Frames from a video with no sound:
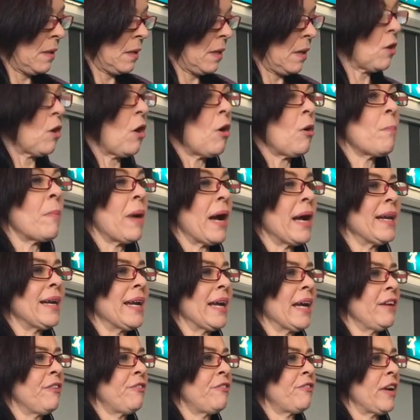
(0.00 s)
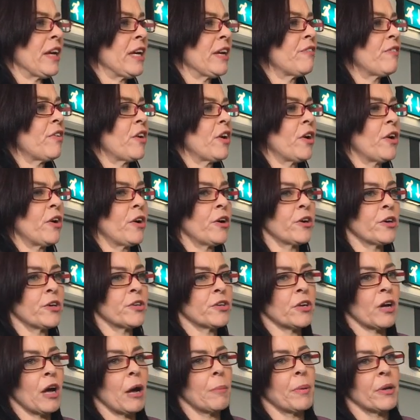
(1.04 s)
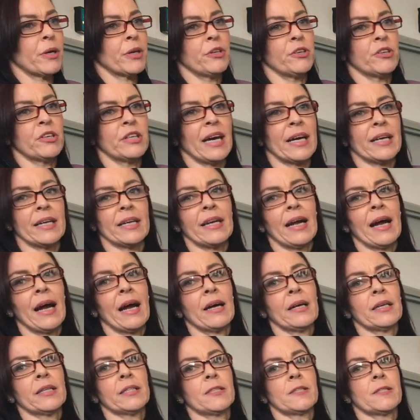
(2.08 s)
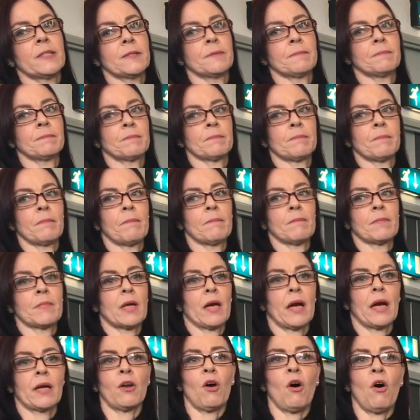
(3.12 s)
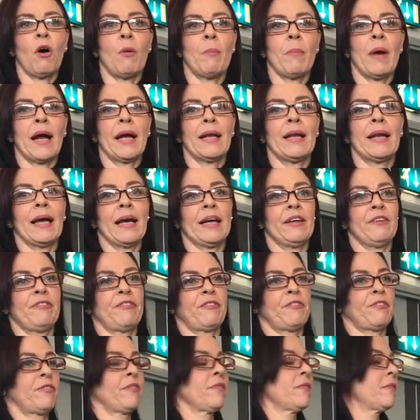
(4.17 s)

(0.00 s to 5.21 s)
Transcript: All my life I have heard about a United Ireland, and all my life